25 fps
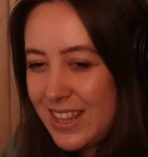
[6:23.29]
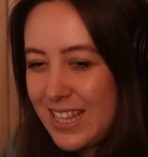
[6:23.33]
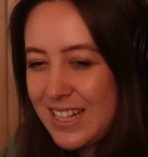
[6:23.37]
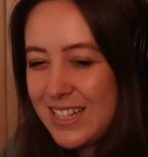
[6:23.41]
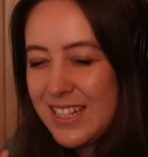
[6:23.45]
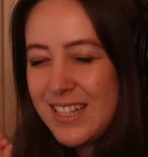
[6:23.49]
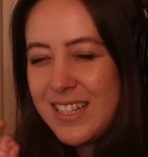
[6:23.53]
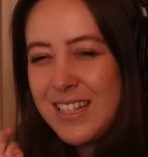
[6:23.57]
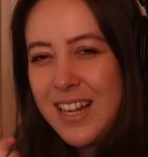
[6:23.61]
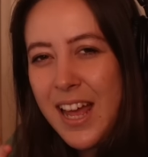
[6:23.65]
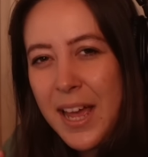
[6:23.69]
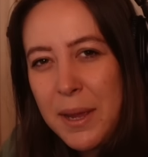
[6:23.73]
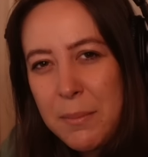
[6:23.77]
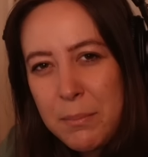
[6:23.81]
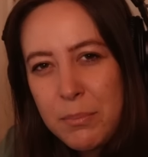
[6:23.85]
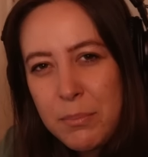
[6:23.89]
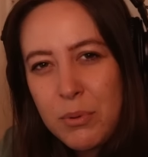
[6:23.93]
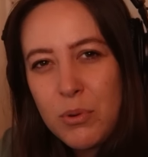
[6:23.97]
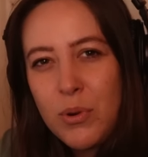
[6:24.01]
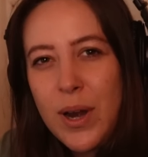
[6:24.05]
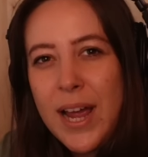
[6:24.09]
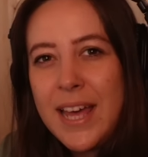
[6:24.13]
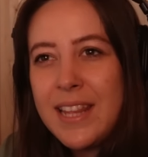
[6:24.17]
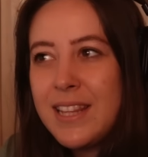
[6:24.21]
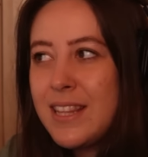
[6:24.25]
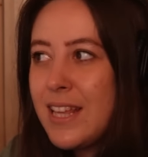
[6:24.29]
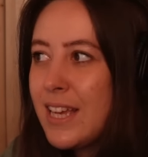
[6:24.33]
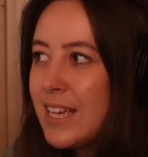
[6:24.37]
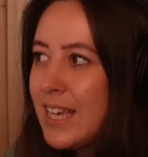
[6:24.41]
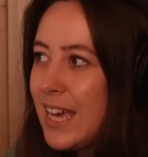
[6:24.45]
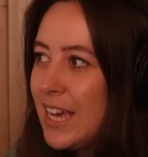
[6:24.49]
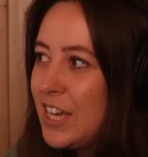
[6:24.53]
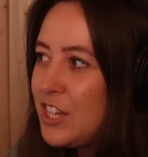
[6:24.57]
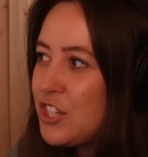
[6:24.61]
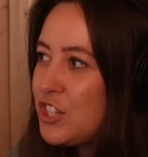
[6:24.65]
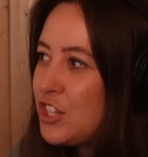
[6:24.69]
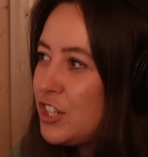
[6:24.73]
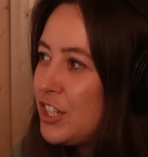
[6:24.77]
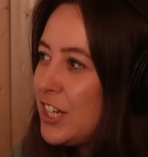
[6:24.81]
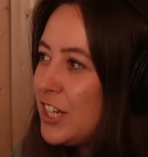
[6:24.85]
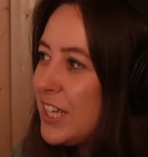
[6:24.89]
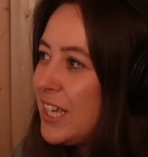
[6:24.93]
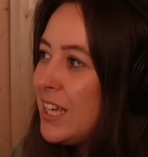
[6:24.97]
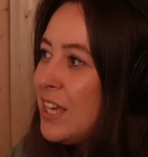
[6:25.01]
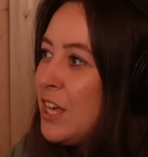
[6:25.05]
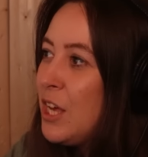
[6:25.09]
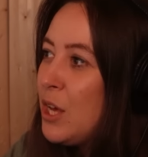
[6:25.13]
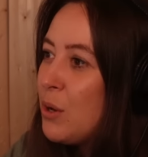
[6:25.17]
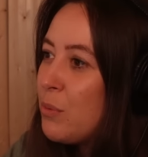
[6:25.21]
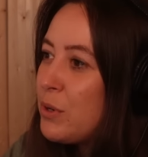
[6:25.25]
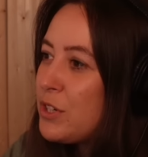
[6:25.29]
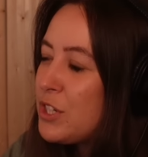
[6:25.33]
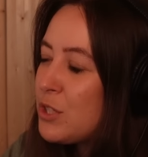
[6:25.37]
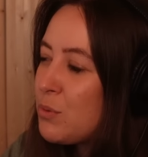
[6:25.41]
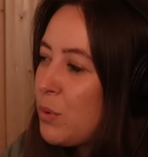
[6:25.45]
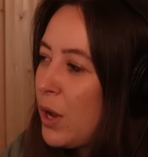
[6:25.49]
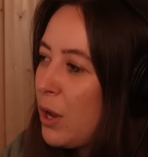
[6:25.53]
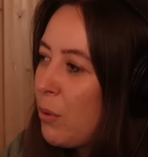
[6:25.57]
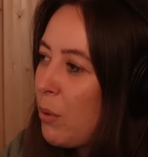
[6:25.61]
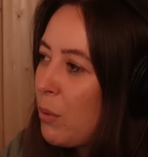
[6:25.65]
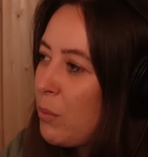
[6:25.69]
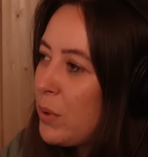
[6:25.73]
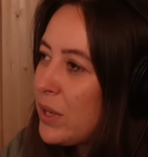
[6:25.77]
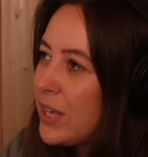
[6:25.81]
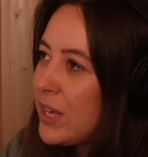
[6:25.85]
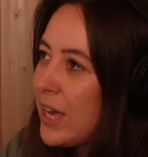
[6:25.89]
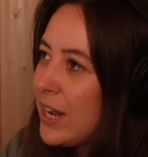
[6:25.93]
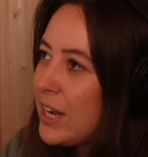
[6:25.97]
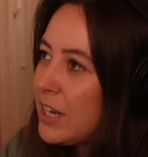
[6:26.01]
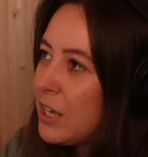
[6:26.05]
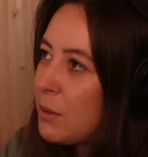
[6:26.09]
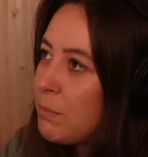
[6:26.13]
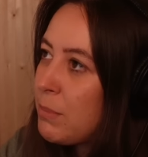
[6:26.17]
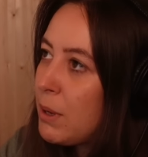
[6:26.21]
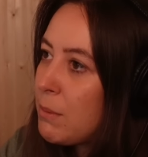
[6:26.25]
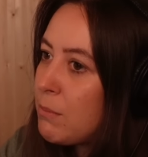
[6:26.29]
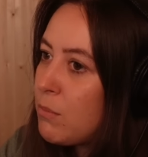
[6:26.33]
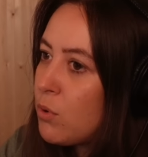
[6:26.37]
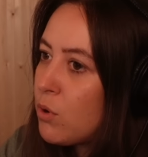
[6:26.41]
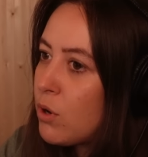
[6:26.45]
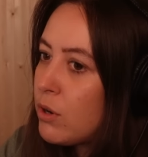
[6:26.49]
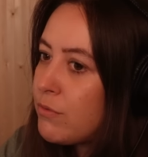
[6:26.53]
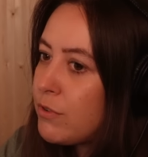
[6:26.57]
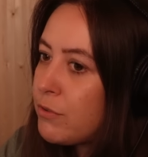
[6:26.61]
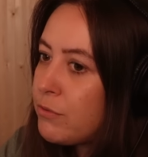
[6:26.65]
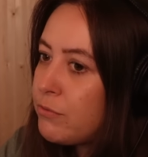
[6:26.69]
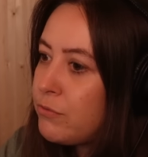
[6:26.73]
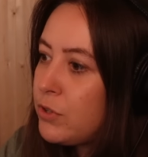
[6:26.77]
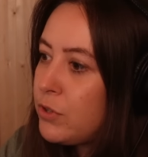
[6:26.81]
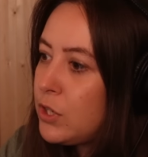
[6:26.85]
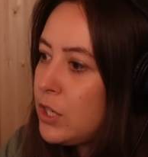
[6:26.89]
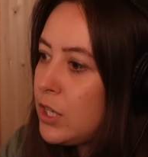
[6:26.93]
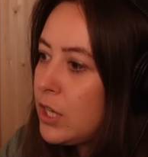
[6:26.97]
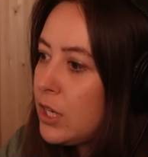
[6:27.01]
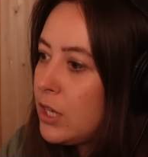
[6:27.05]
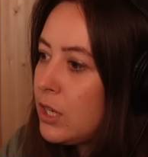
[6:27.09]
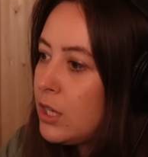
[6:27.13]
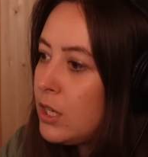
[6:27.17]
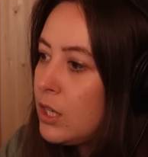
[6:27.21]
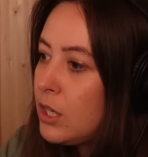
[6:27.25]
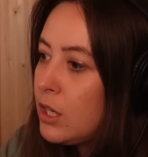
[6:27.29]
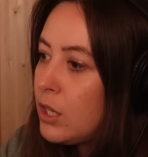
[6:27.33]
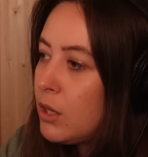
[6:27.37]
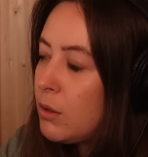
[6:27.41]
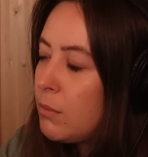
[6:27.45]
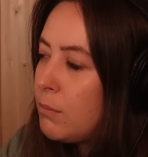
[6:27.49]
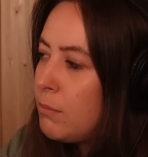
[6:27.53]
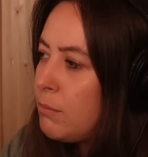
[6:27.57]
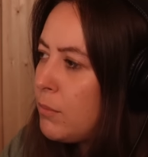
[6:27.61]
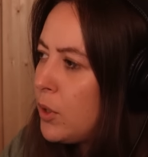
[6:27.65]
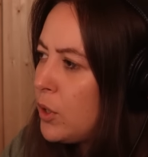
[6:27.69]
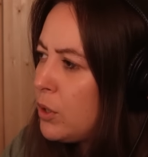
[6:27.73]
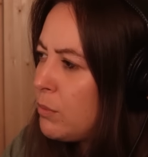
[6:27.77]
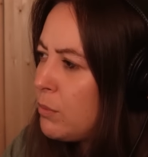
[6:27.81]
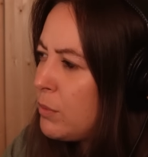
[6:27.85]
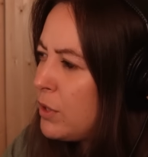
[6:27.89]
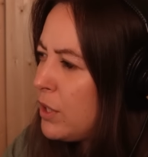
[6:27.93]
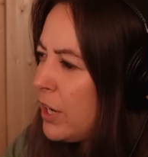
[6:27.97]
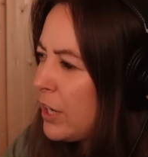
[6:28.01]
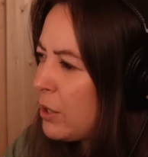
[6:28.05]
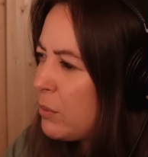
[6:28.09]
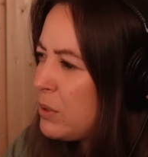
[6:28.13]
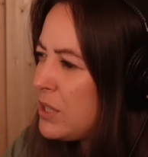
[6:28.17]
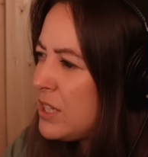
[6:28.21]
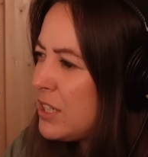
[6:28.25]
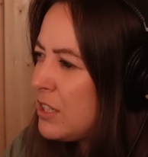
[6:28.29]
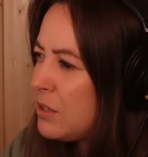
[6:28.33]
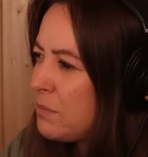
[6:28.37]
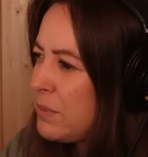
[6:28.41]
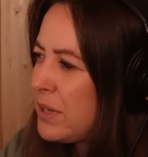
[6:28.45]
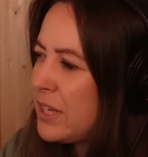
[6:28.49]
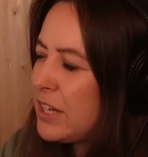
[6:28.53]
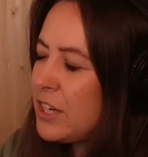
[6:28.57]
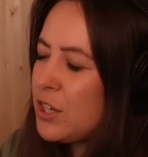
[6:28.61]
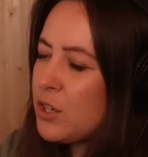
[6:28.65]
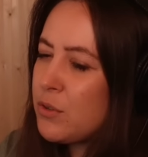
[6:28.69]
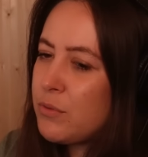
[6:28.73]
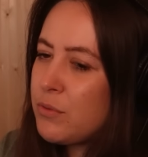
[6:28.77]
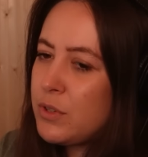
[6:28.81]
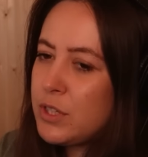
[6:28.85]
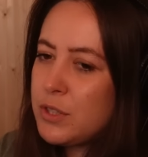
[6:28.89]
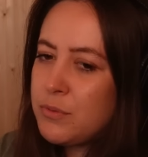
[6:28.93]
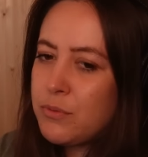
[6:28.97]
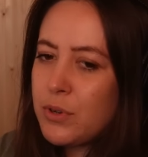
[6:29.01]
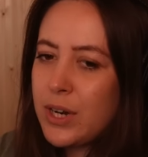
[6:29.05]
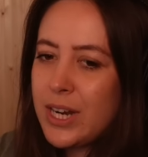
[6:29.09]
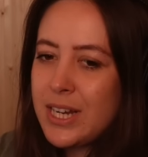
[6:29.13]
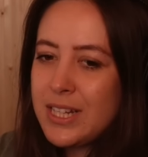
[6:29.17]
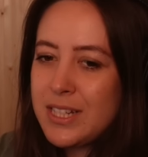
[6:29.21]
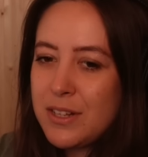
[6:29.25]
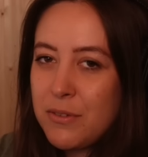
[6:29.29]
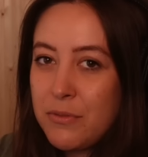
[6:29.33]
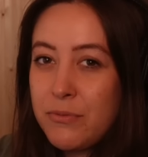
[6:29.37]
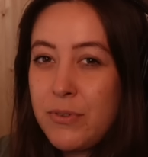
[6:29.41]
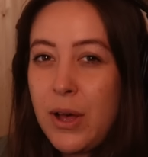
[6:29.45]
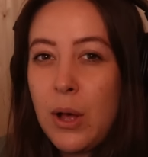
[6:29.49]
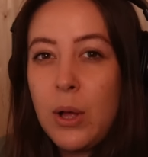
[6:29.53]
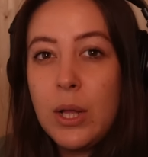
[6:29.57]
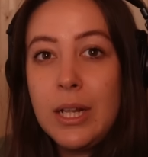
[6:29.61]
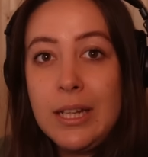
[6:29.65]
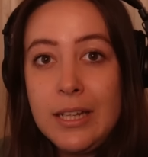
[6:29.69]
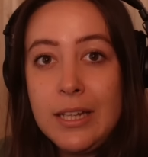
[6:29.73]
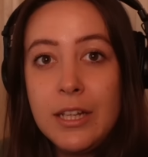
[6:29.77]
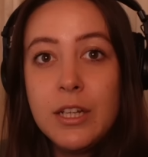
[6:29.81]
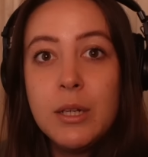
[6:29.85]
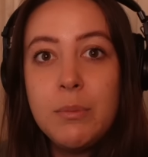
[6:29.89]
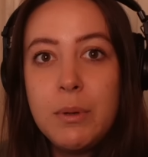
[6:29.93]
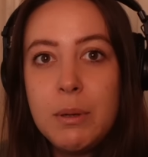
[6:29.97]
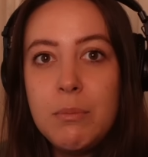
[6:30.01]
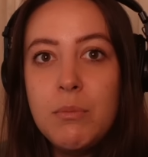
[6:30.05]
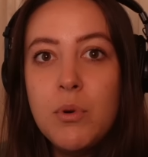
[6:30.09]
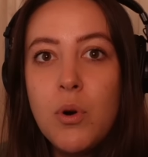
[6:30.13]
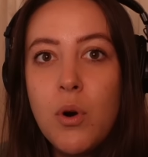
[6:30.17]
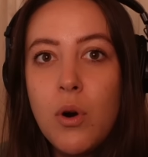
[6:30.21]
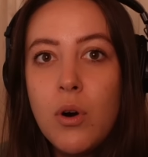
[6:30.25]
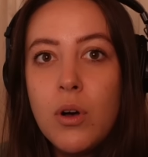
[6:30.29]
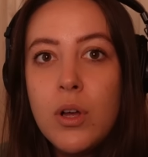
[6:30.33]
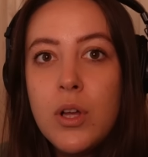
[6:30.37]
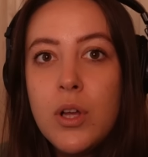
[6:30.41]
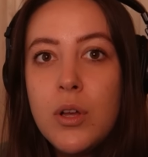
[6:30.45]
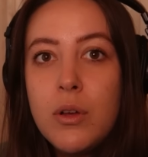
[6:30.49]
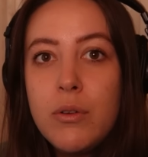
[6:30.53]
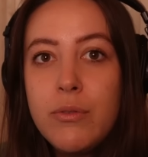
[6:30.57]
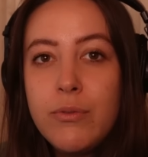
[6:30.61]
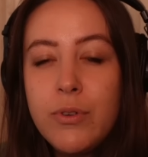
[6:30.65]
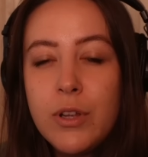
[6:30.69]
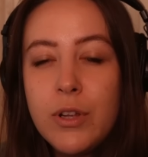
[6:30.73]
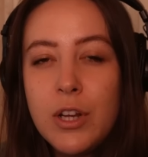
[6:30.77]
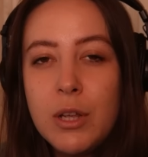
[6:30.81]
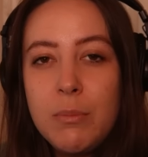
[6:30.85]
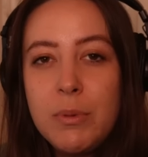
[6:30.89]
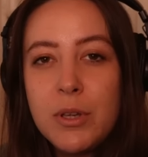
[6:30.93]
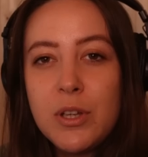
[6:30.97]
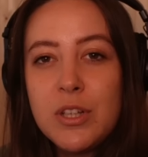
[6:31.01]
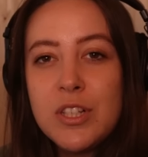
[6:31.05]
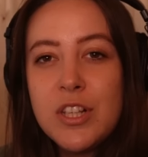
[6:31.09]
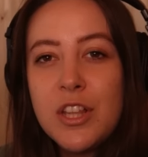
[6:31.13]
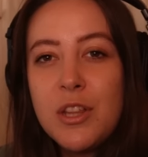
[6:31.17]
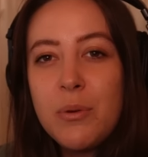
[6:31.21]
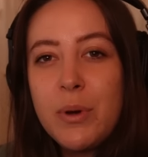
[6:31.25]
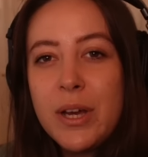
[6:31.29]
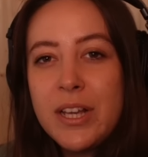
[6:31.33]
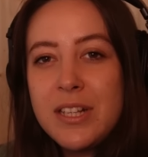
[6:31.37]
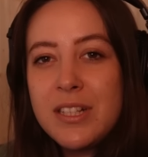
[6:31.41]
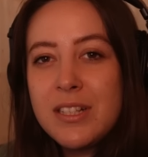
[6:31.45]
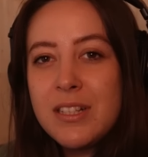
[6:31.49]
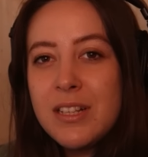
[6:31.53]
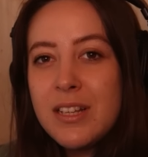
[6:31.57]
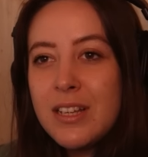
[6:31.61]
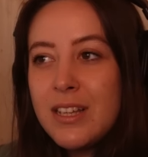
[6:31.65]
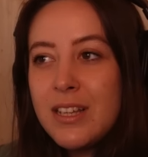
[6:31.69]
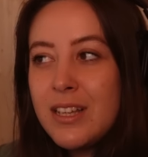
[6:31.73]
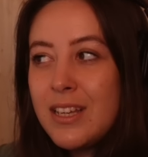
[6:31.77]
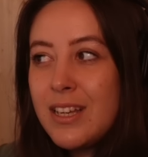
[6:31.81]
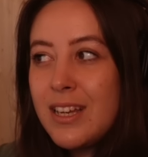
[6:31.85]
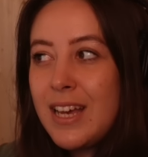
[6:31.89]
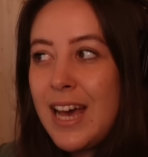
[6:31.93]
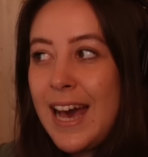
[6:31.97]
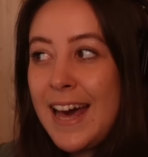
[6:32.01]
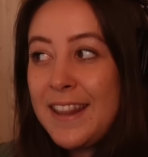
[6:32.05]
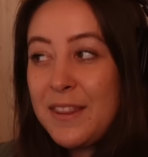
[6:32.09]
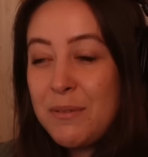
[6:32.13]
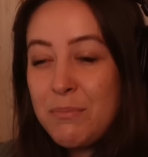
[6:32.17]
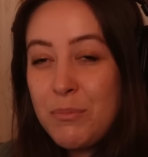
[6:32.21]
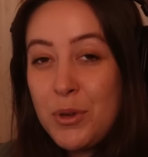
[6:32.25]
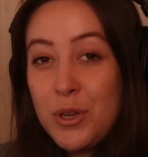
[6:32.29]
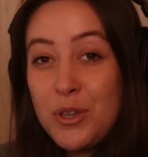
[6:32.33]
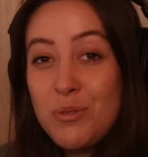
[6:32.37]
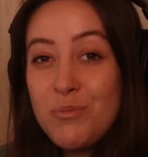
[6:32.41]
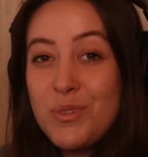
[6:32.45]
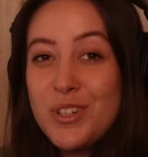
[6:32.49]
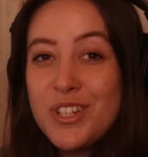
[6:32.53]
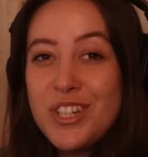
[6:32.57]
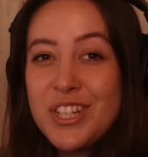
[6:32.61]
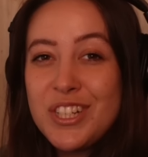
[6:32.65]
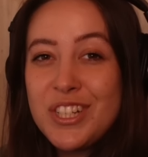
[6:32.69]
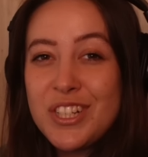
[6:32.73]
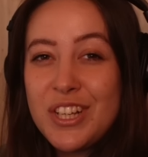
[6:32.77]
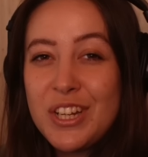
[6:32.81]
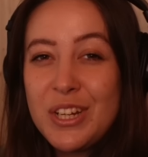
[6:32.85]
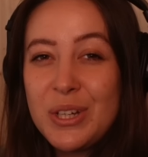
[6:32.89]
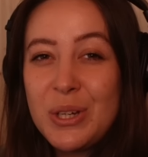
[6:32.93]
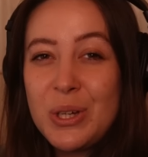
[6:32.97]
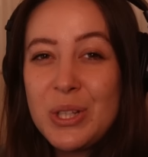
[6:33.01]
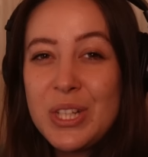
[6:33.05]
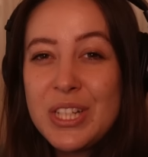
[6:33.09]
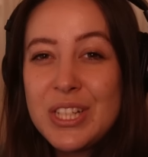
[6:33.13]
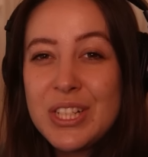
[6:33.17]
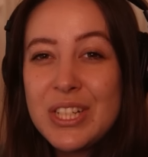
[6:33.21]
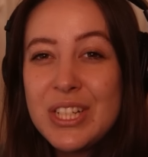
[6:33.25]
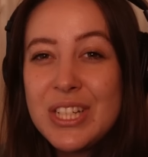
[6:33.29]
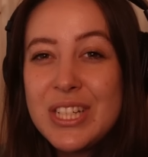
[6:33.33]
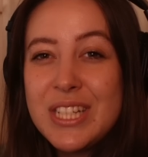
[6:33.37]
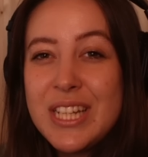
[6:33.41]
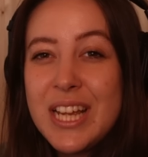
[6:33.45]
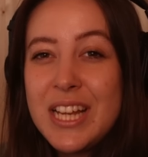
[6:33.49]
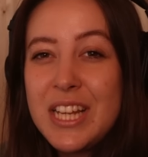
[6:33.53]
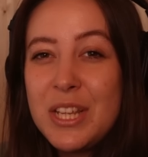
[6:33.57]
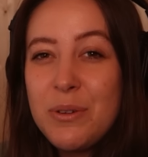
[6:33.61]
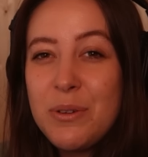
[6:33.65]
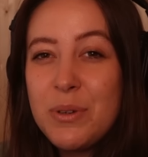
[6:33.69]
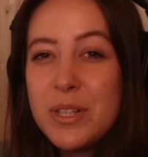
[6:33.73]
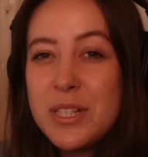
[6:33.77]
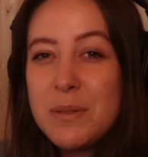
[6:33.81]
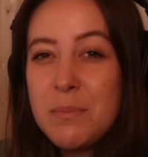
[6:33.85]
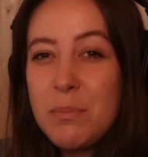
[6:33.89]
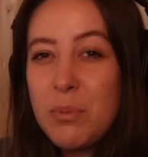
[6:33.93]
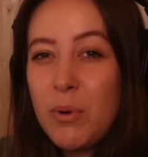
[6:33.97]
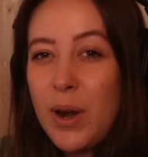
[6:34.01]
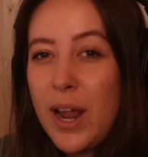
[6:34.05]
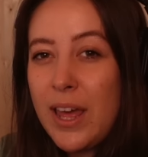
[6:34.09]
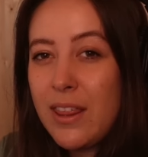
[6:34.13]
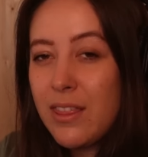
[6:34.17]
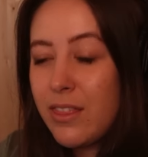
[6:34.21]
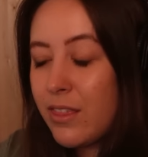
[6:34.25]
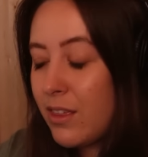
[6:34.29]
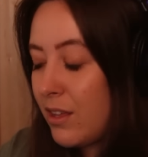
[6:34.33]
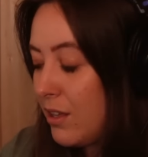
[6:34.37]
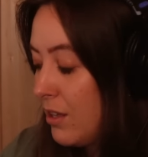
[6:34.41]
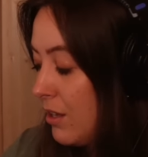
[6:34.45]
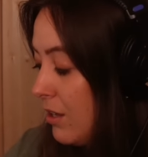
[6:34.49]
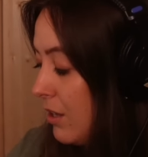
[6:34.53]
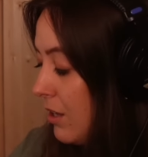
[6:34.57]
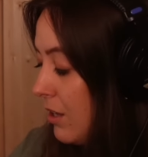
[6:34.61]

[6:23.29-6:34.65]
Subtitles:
There's a slight breath occasionally, which is why when we're getting a bit more of a fuller moment like we did at the beginning of this phrase, it felt a little bit more fuller, because otherwise at the moment she's kind of got this continuous breath